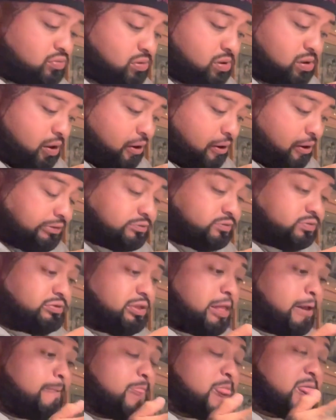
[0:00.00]
That kid should
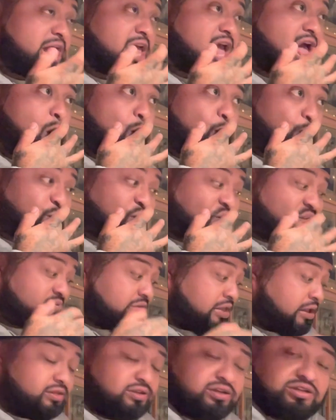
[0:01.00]
eat too.
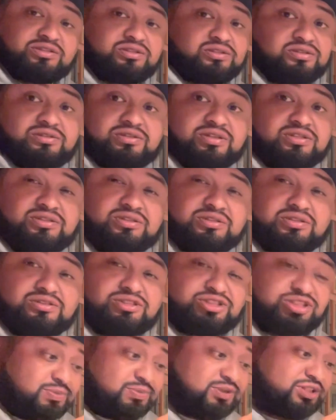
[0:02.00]
This
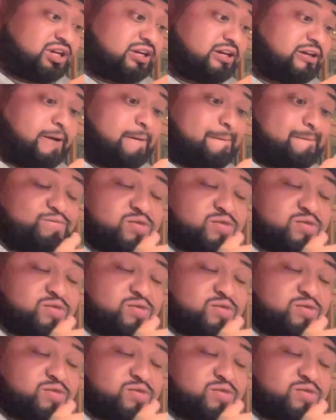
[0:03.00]
chimichanga